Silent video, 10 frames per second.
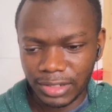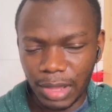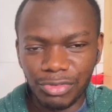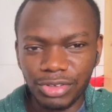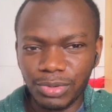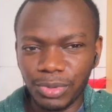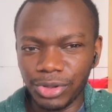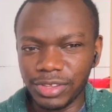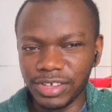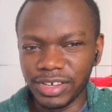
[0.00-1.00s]
I'm just gonna
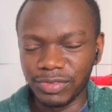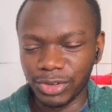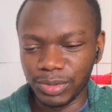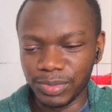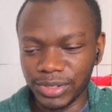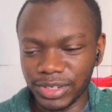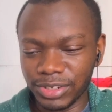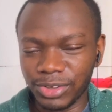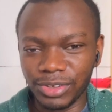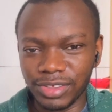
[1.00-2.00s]
pause here for a bit
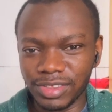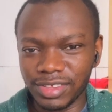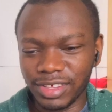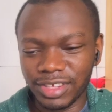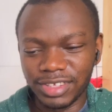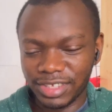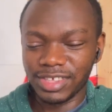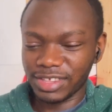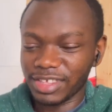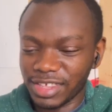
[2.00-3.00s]
because
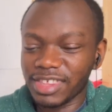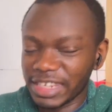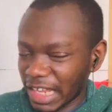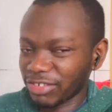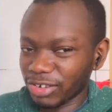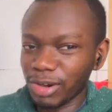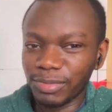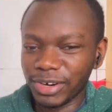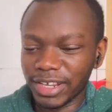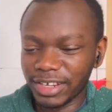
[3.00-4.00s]
this is a natural
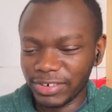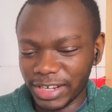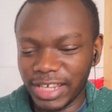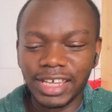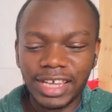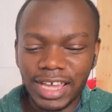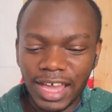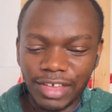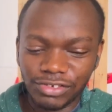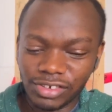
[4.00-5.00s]
break, right?
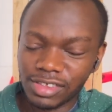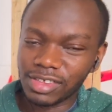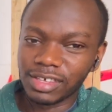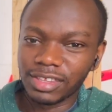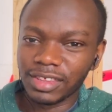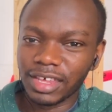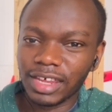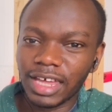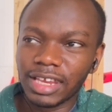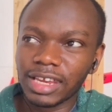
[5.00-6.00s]
And just say that
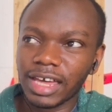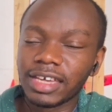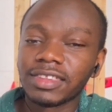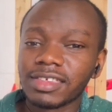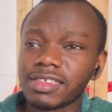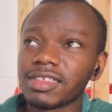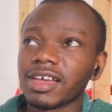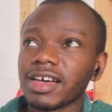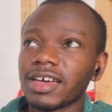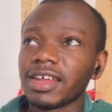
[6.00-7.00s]
I like the
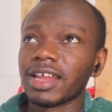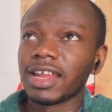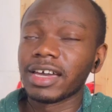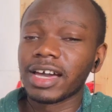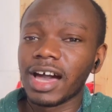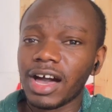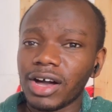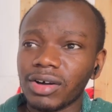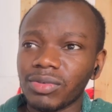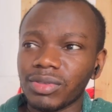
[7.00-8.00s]
start. I like
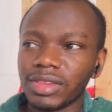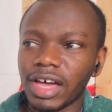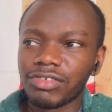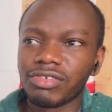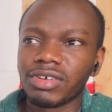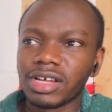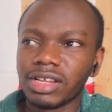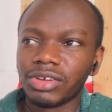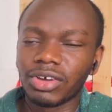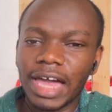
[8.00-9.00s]
how natural
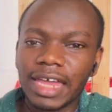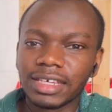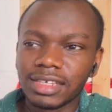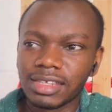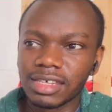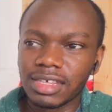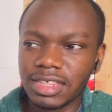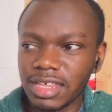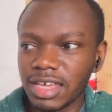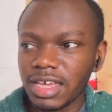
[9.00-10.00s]
and organic it is,
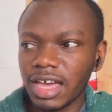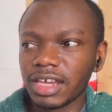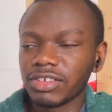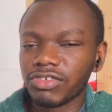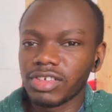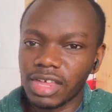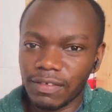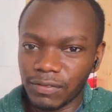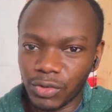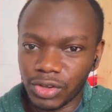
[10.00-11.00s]
and it's just her
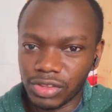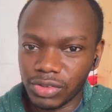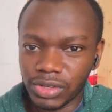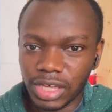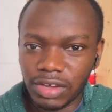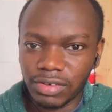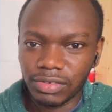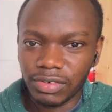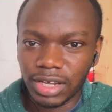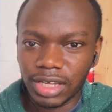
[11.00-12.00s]
voice you're hearing,
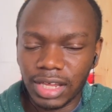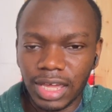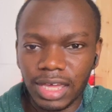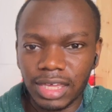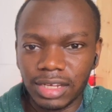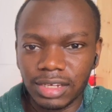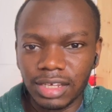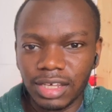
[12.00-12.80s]
right? And